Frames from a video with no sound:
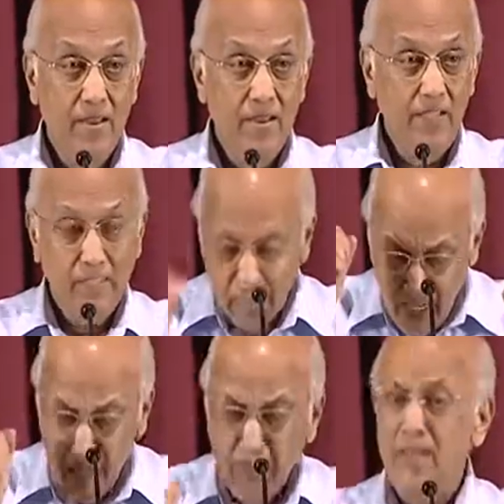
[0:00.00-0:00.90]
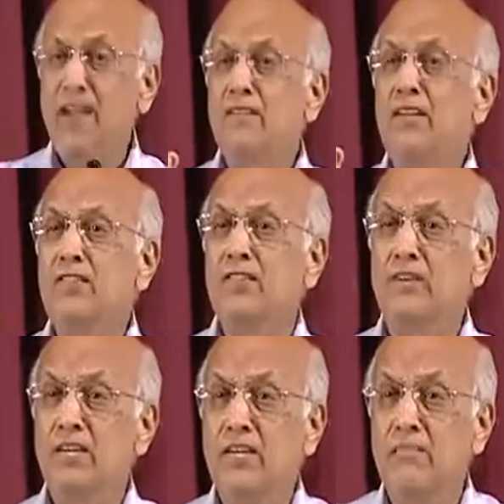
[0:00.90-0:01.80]
It's the kingdom of heaven he's
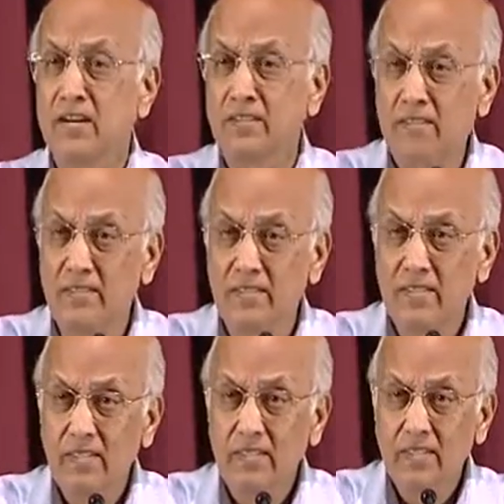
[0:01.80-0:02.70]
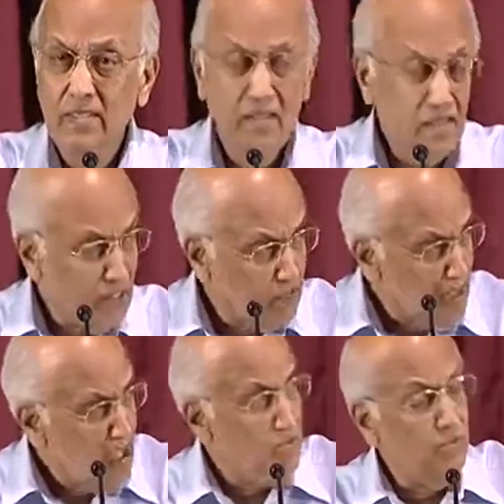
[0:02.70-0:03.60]
talking about. Here's a
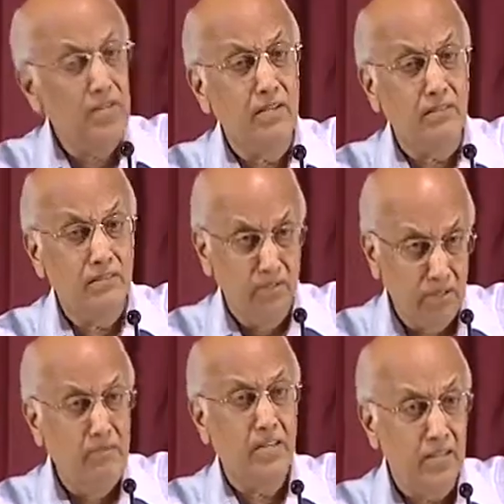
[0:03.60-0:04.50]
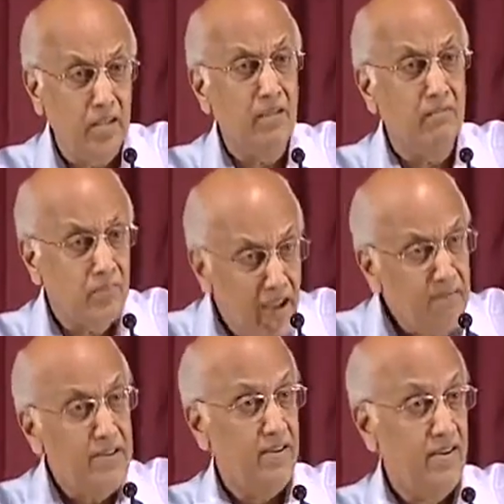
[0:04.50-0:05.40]
man who's going to be in the kingdom of
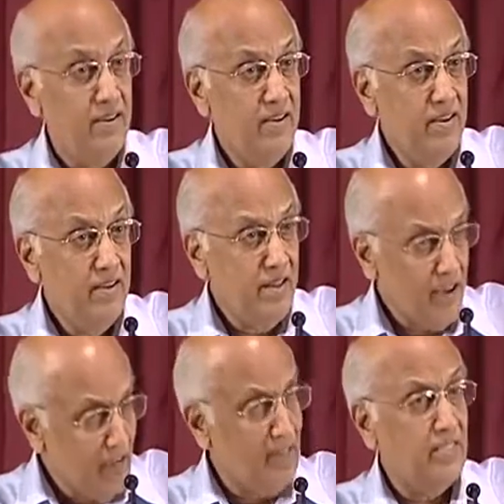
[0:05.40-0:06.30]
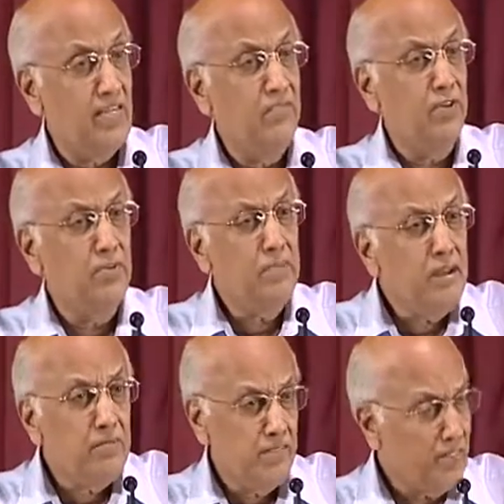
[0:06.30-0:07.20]
heaven. And the guy doesn't even know the
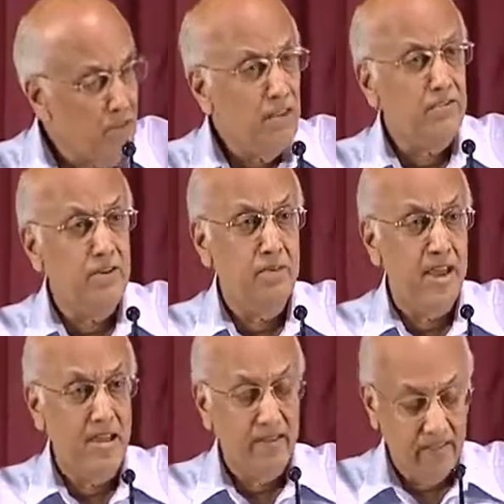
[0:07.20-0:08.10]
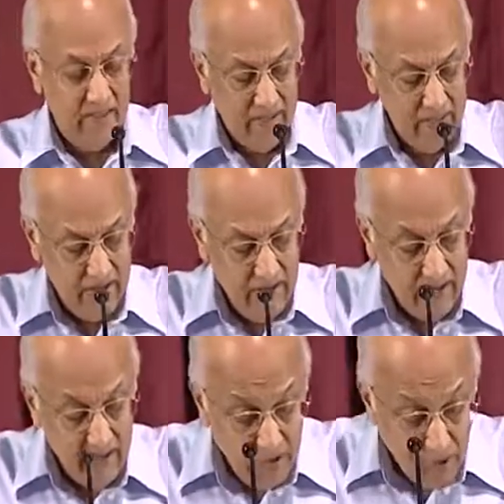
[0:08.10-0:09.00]
Bible. He's a military man.
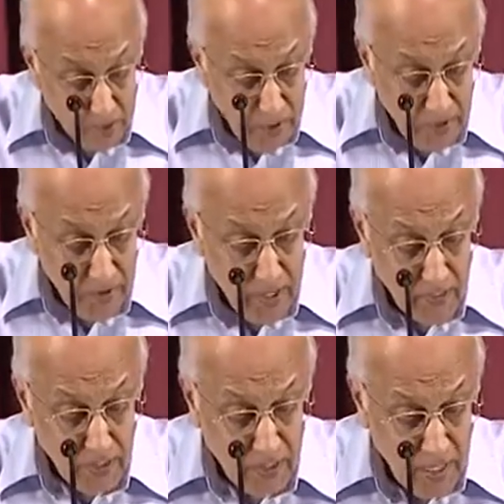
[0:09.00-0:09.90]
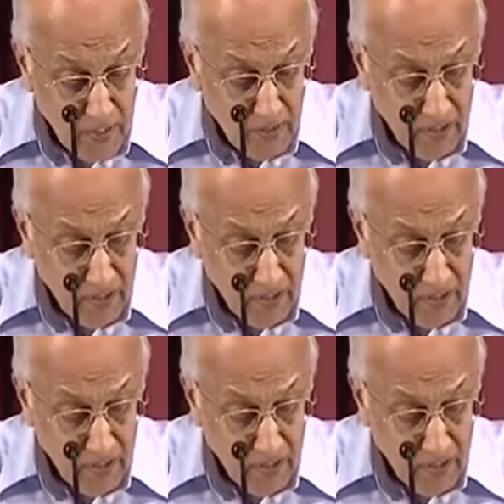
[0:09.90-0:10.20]
And you people who are sons of the